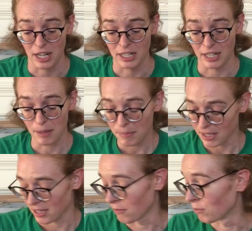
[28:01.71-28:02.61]
and knit up
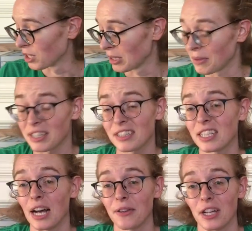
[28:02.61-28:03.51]
because I really wanna see
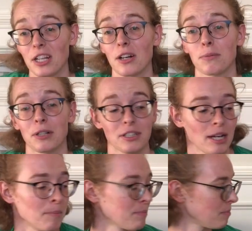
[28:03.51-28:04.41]
how that yarn works
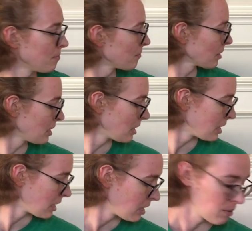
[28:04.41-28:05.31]
up.
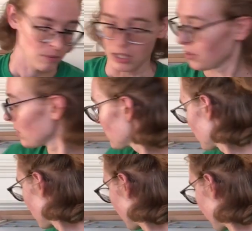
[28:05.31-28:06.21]
What
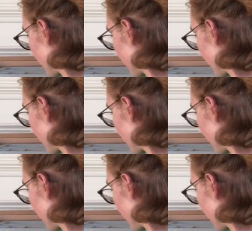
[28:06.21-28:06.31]
else?